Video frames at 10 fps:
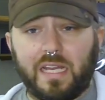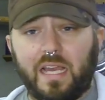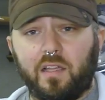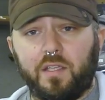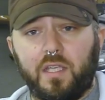an
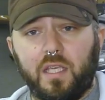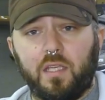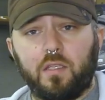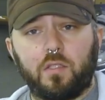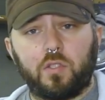Allen
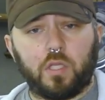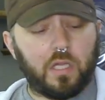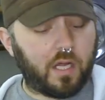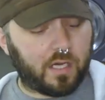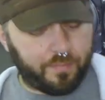key to
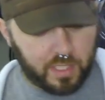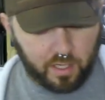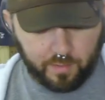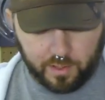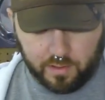lock up the
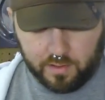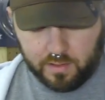arbor.